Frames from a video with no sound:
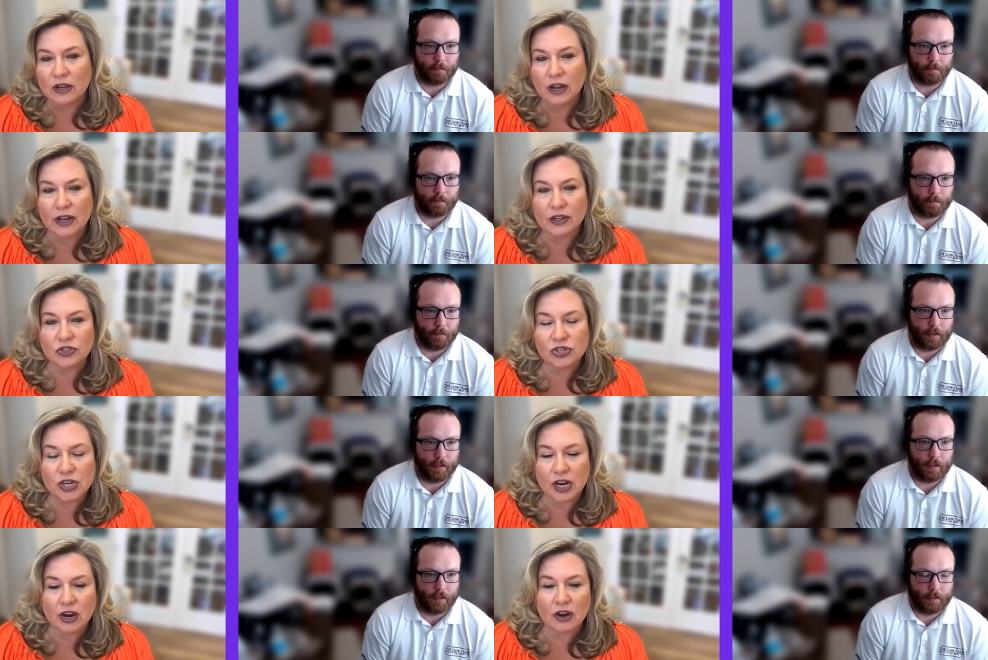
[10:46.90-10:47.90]
Speaker 1: and
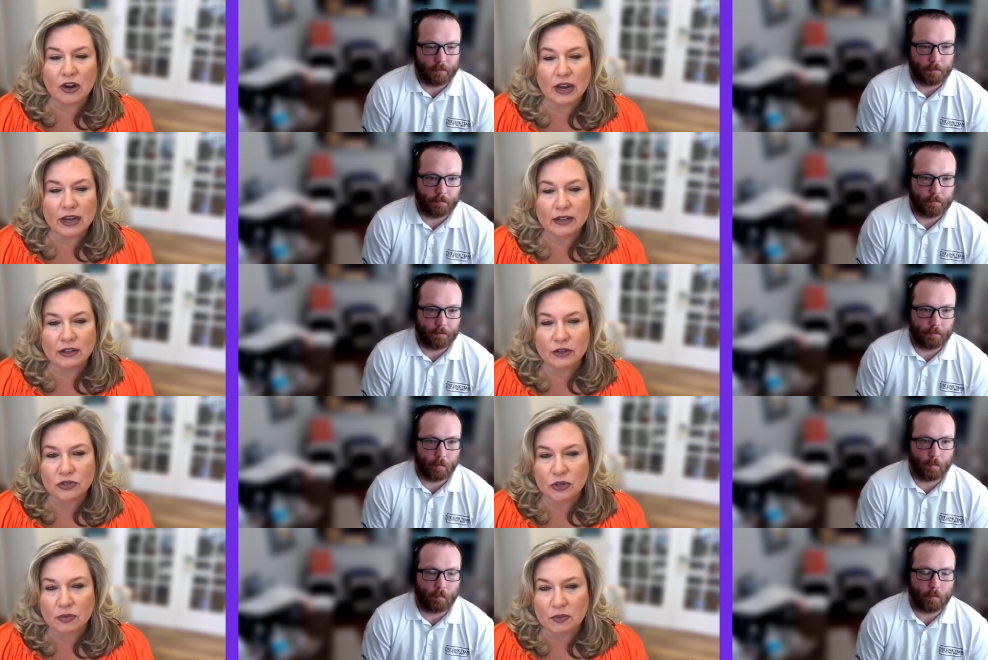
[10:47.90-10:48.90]
share. And those are
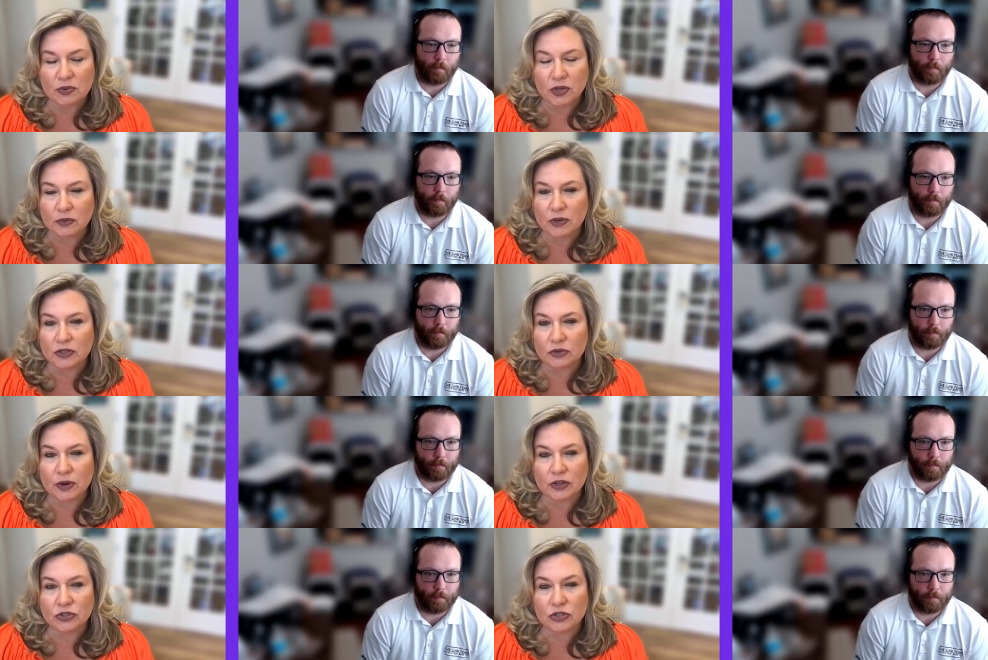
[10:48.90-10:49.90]
the people you want to
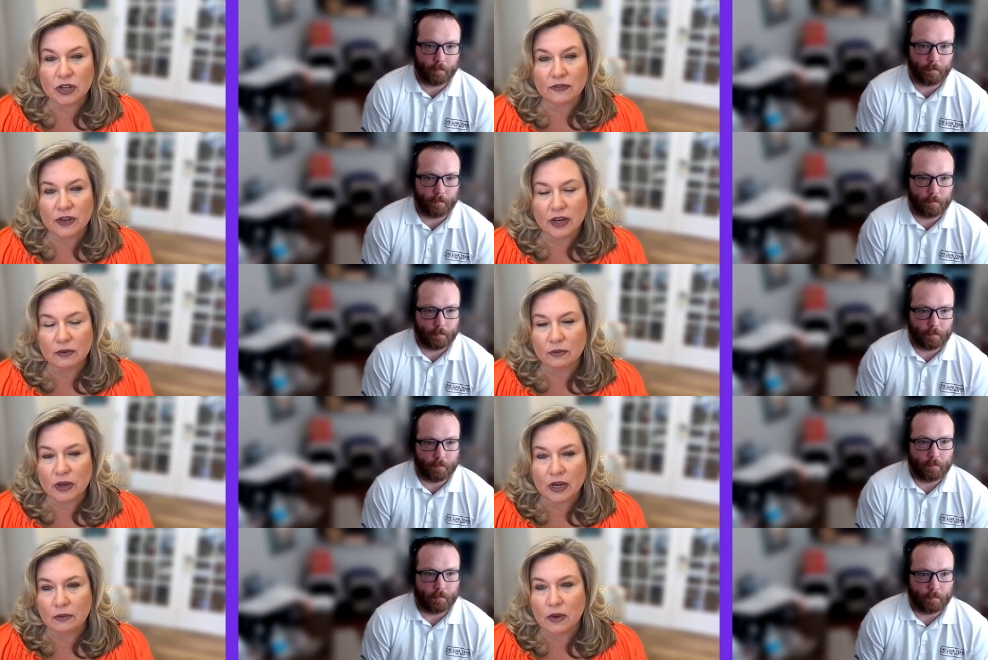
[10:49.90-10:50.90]
surround yourself any,
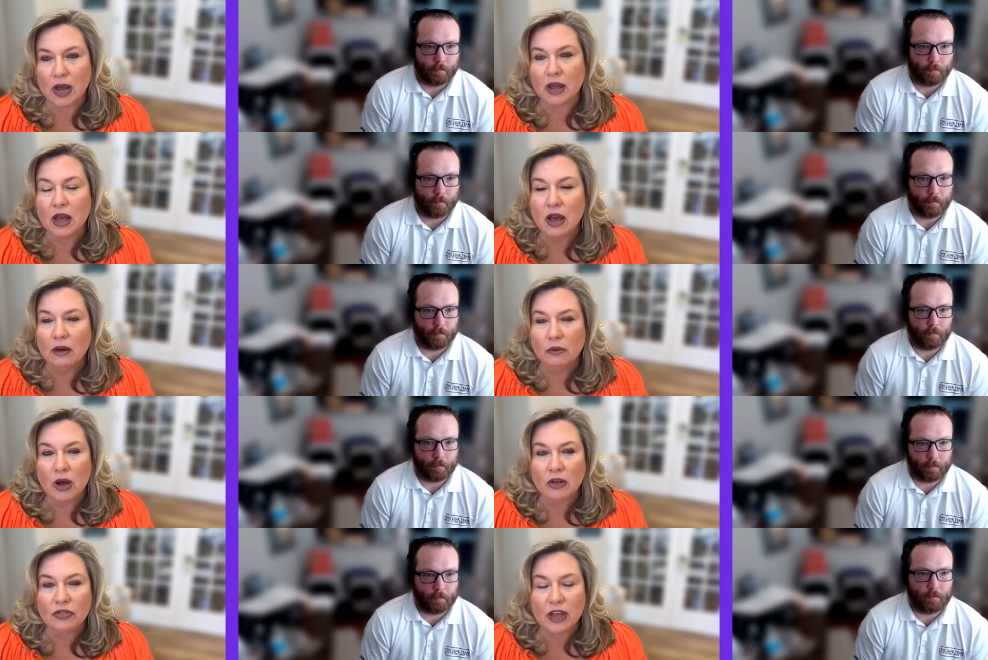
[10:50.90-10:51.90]
anyway.
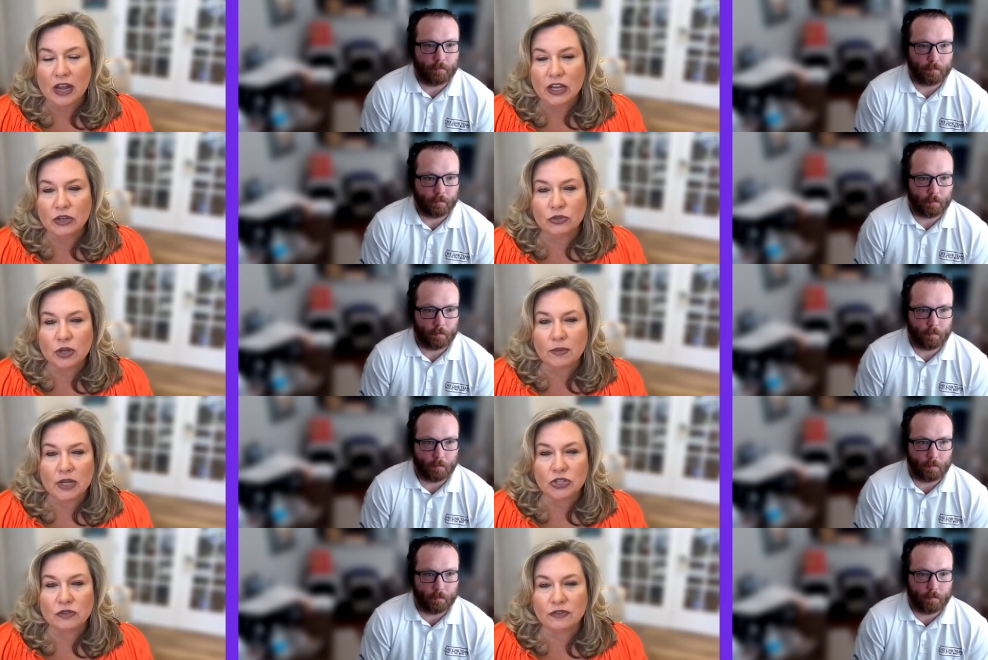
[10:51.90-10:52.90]
Well, thank you so
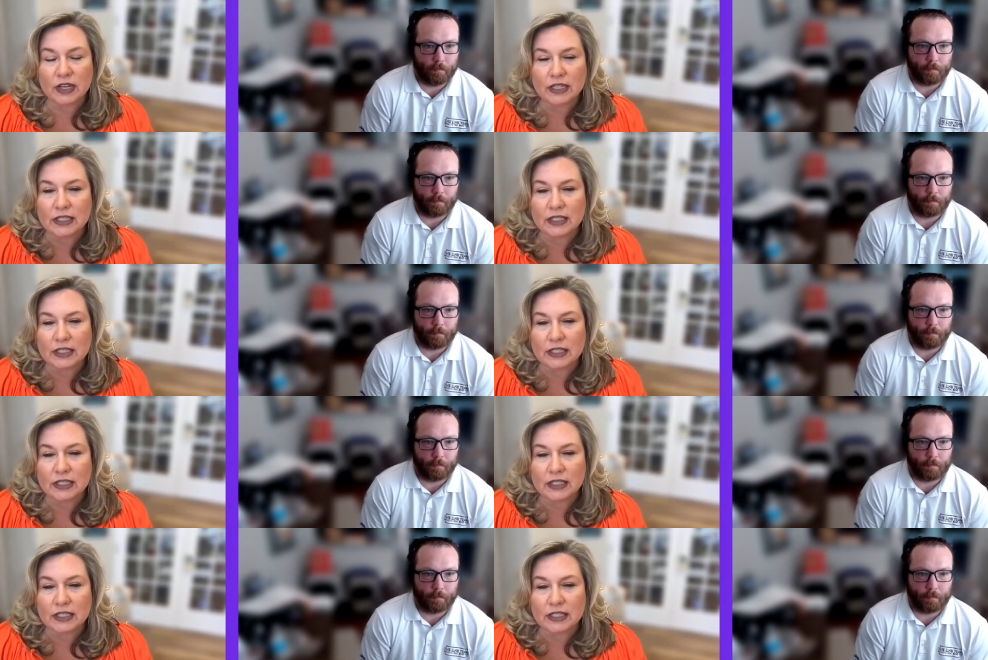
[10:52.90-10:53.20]
much, Vince.